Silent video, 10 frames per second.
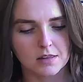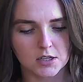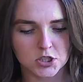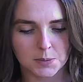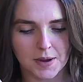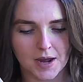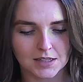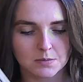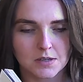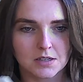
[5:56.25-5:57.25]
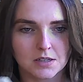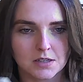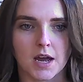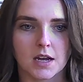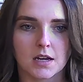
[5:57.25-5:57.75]
Then she pats me on the
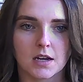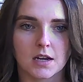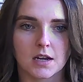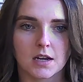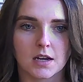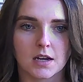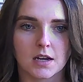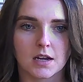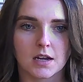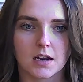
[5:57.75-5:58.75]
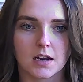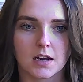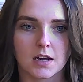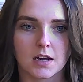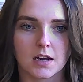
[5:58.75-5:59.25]
back and quietly leaves the
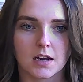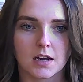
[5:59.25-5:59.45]
room.